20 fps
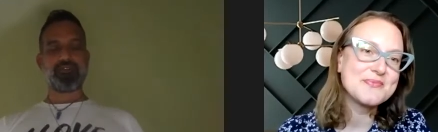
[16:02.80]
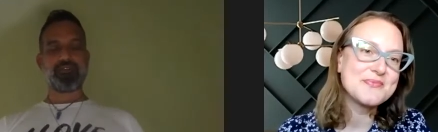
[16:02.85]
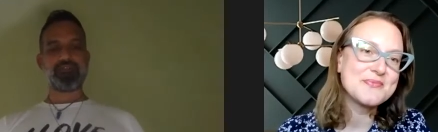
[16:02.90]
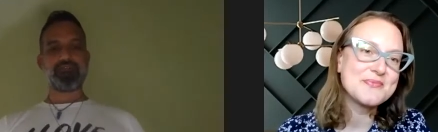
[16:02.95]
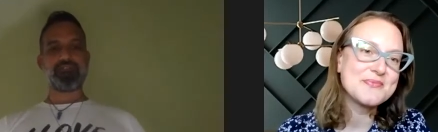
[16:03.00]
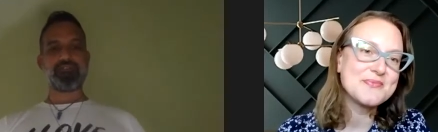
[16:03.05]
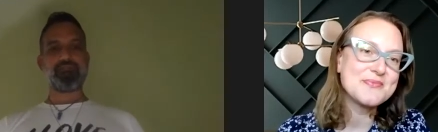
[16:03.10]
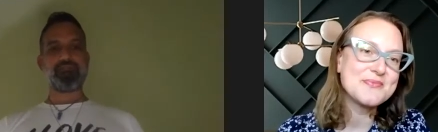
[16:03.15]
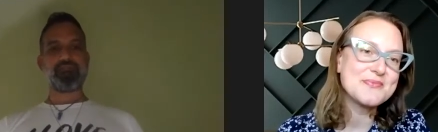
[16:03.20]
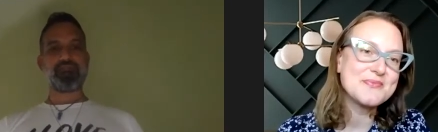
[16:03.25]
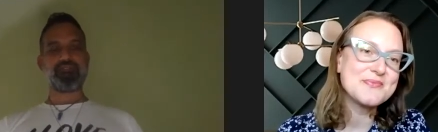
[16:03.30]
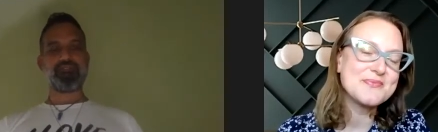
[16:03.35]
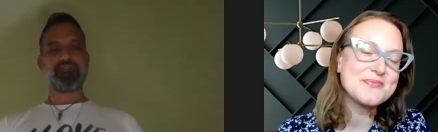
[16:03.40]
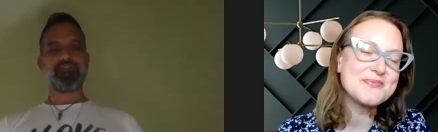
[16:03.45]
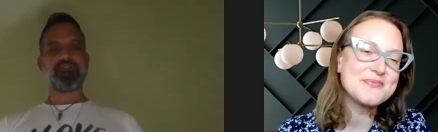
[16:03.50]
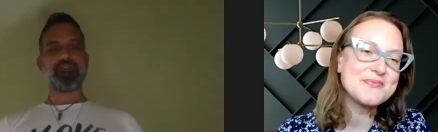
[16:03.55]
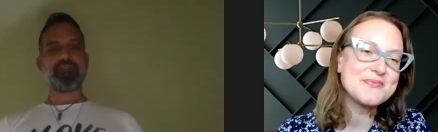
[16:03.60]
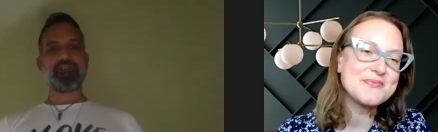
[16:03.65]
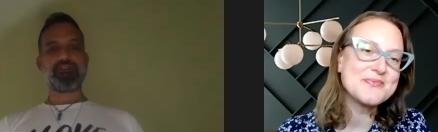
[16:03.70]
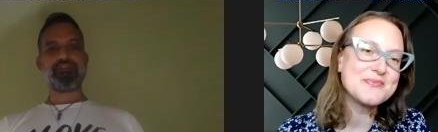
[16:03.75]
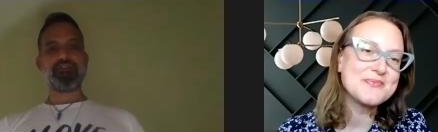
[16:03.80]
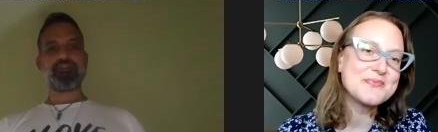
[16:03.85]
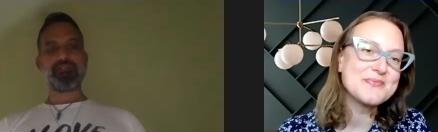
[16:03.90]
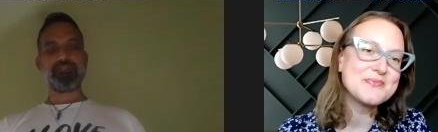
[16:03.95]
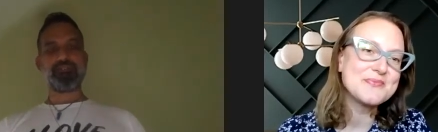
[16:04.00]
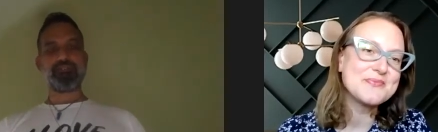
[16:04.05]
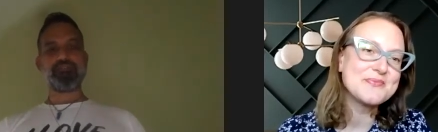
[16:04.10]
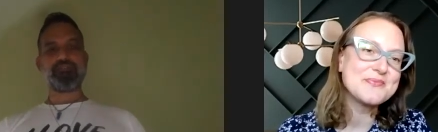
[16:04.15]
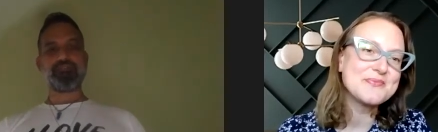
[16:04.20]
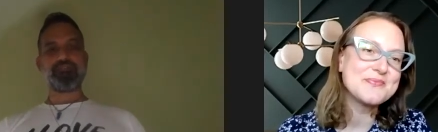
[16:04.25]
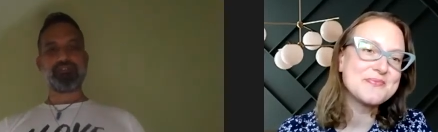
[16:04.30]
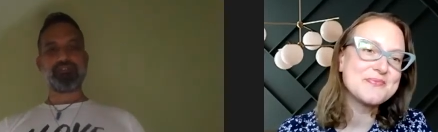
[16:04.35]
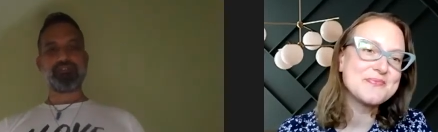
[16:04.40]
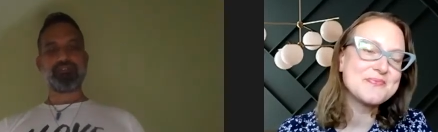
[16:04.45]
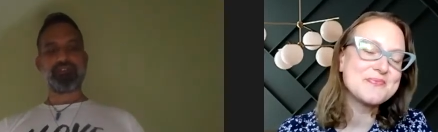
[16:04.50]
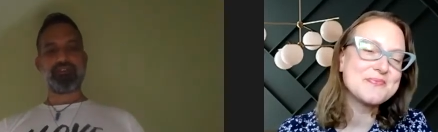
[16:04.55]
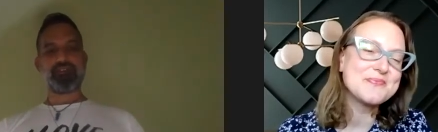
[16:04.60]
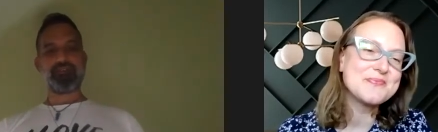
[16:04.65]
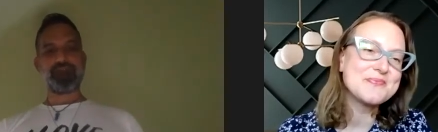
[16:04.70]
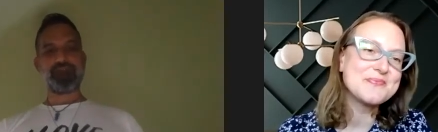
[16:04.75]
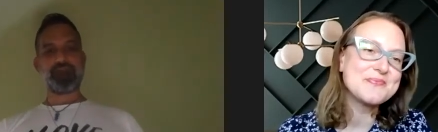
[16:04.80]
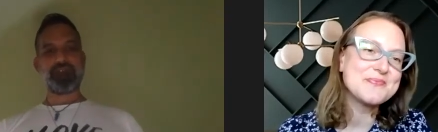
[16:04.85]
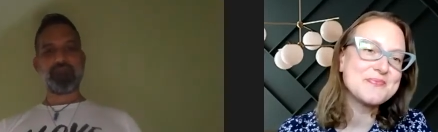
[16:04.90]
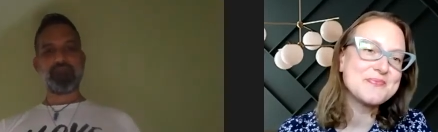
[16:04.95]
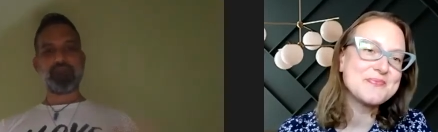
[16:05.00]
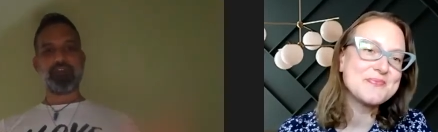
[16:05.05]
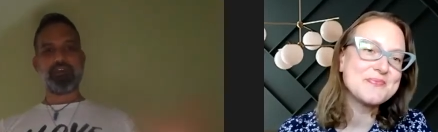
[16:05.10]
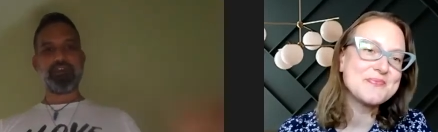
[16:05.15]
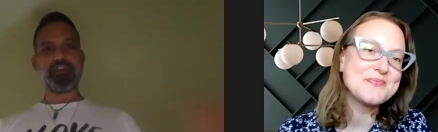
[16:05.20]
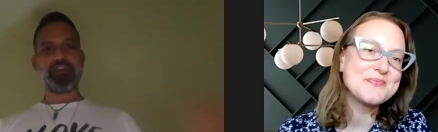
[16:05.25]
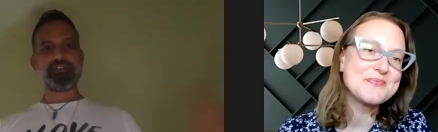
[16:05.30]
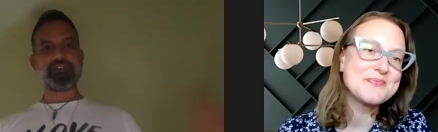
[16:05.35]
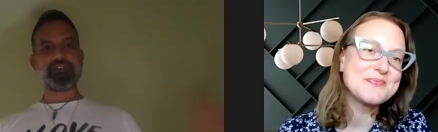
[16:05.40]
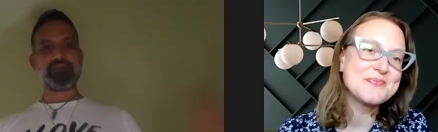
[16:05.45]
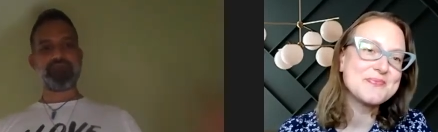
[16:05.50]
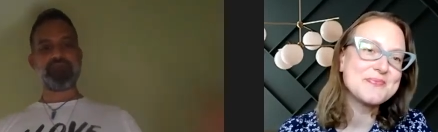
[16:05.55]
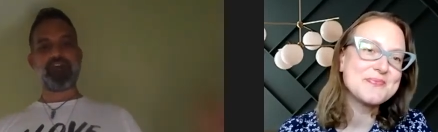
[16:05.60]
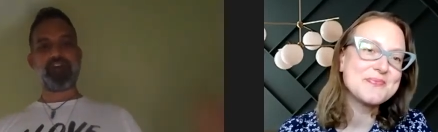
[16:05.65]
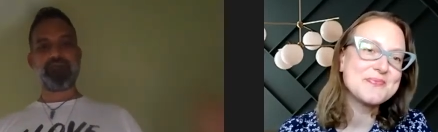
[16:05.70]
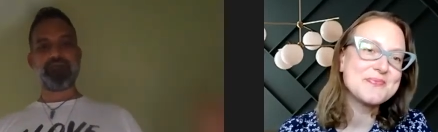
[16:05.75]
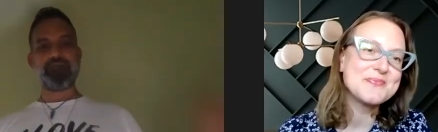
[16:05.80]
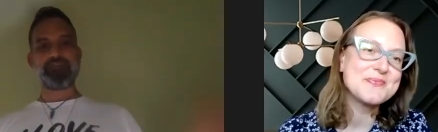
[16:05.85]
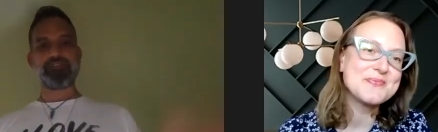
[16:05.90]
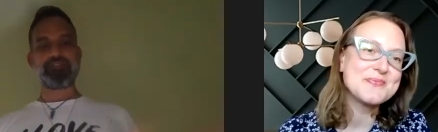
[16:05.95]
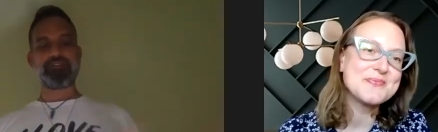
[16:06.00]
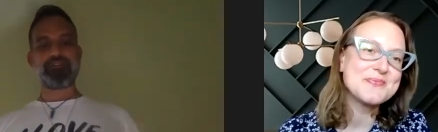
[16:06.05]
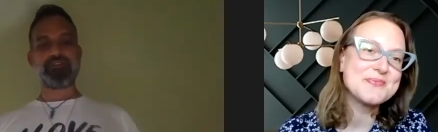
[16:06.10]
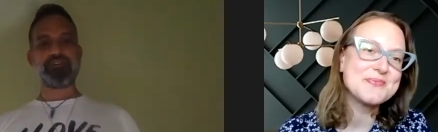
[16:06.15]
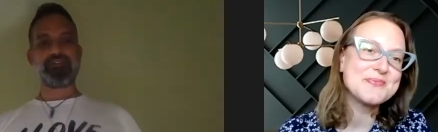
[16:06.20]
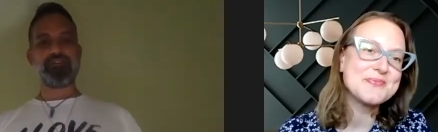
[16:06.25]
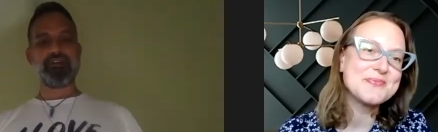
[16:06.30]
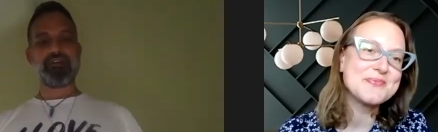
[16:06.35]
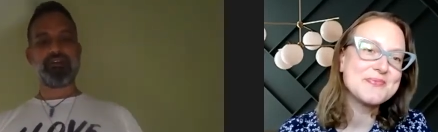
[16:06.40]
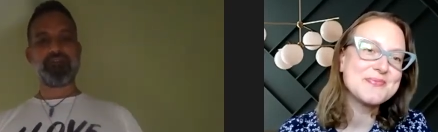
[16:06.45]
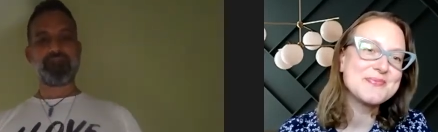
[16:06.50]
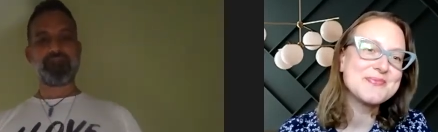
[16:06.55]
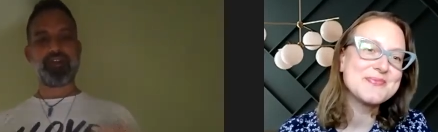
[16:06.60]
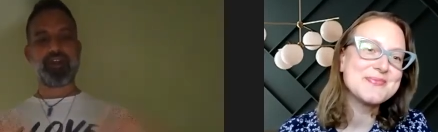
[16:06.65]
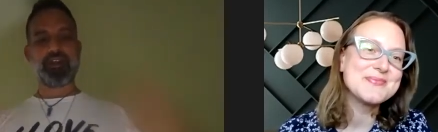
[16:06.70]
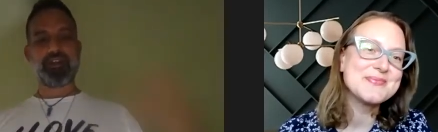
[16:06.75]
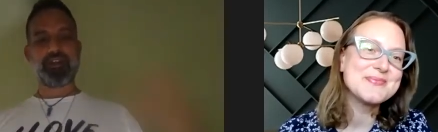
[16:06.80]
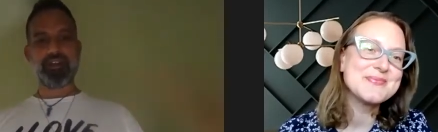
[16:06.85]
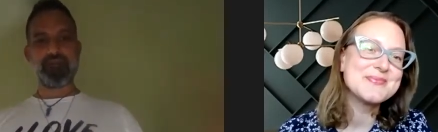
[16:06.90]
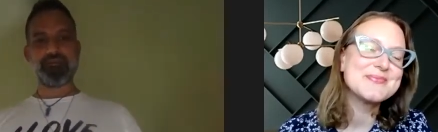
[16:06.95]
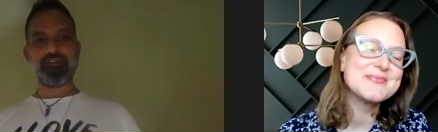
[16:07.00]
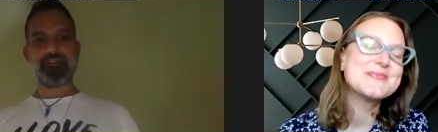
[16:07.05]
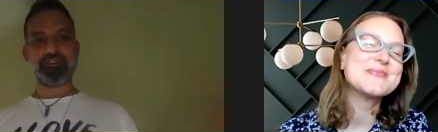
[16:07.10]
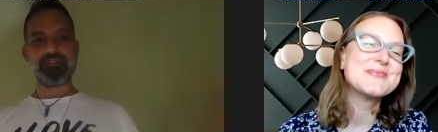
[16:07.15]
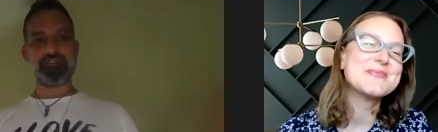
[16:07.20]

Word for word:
Speaker 1: for different uses. Yeah. It really is a pharmacy. Like pranayama is a